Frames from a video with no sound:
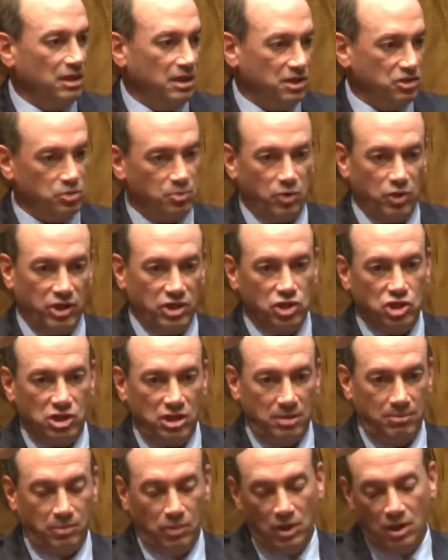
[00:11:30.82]
It's pretty
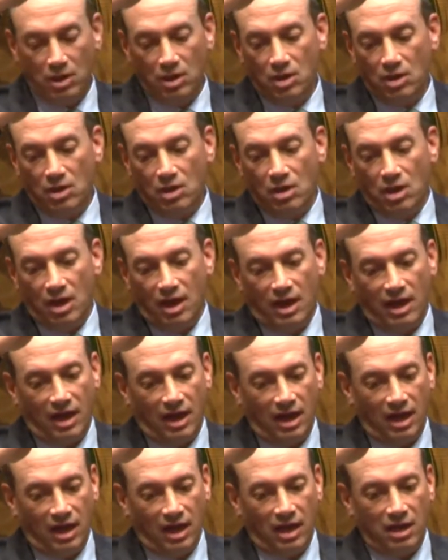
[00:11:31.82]
cheap.
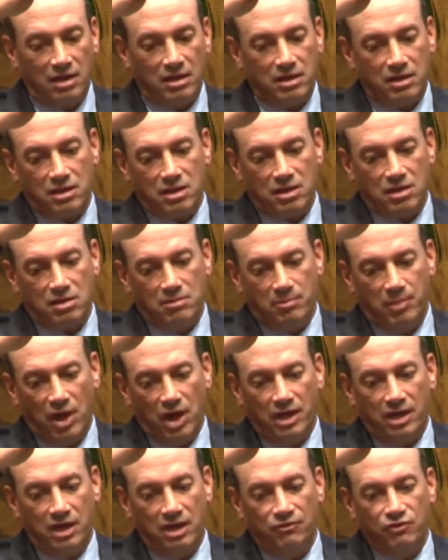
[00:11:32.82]

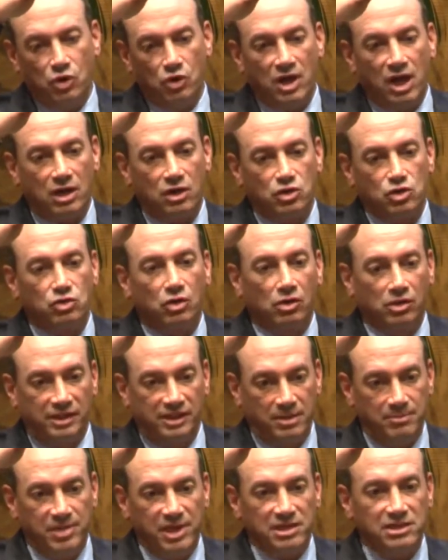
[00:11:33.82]
But if you're not
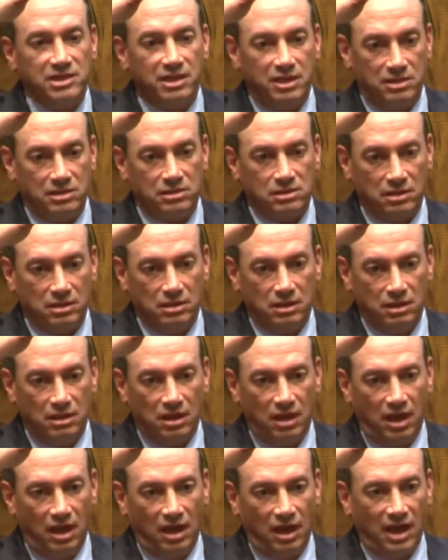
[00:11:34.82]
controlling the business,
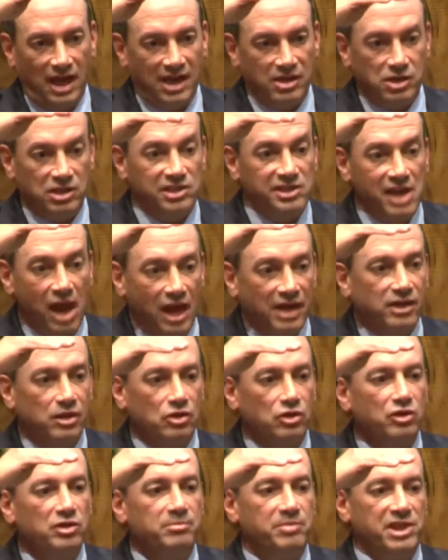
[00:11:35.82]
and it's not in a
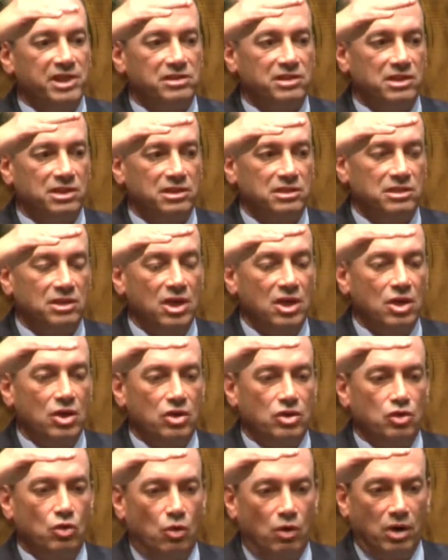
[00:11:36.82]
good business,
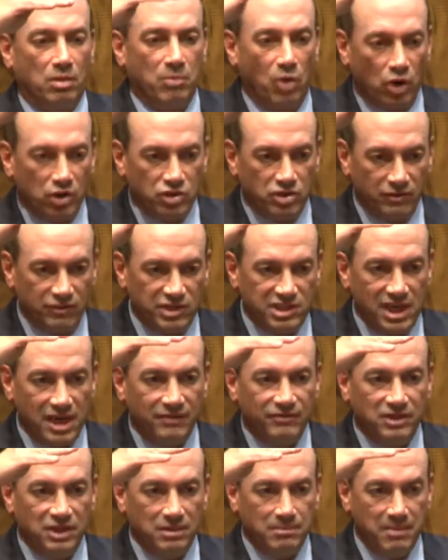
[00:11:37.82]
your margin of
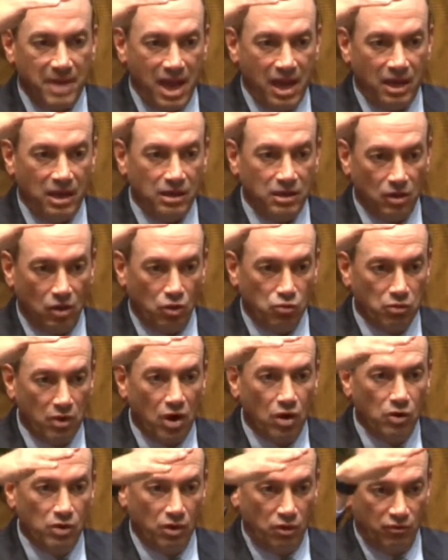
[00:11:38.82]
safety may
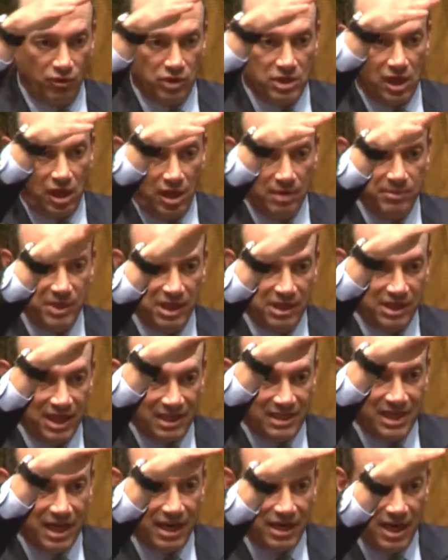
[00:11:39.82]
erode over time, meaning
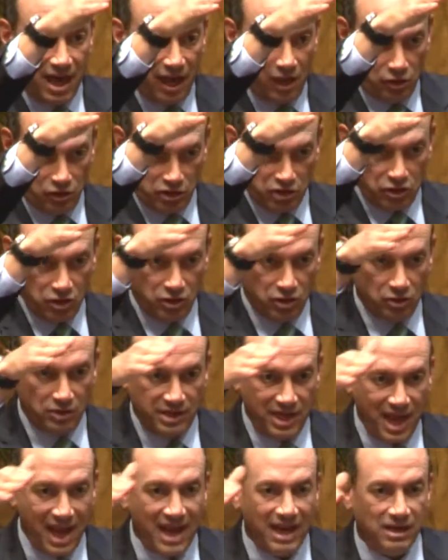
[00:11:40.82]
that $10 could turn
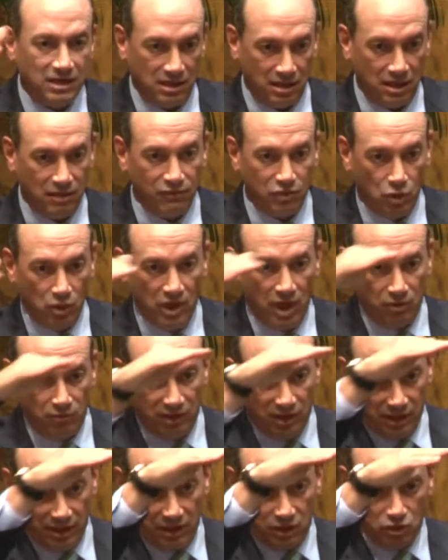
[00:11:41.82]
to $8 if you're not
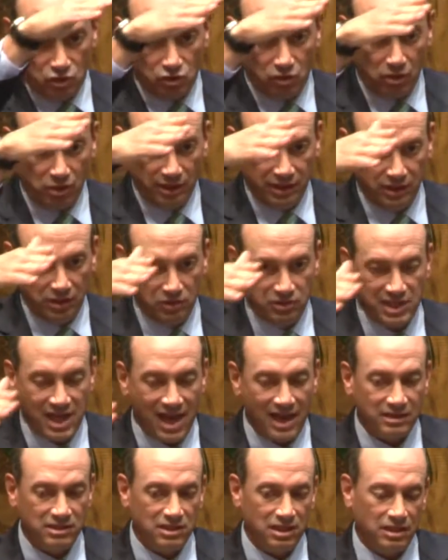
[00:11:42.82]
really controlling those
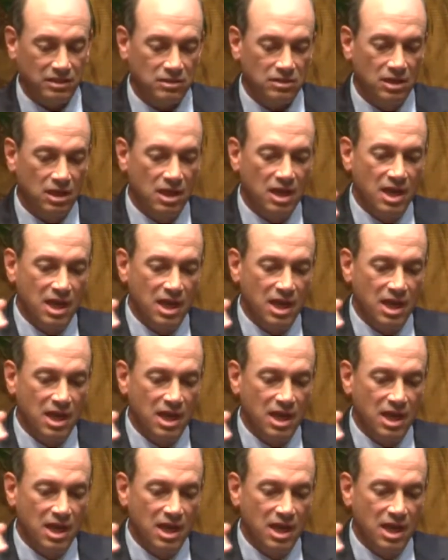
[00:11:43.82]
assets.